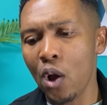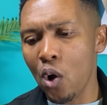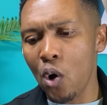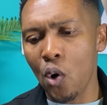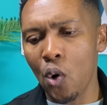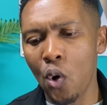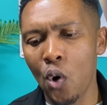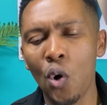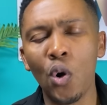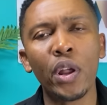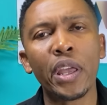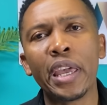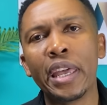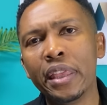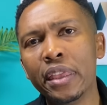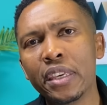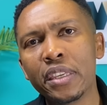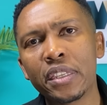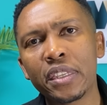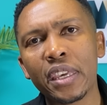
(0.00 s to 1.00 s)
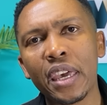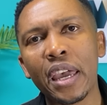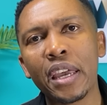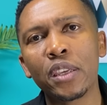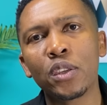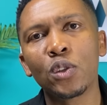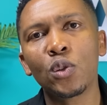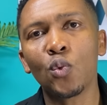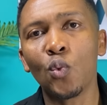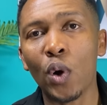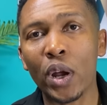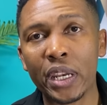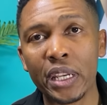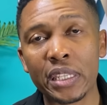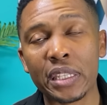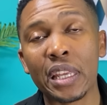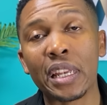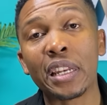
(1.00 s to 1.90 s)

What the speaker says: or in this case, what is the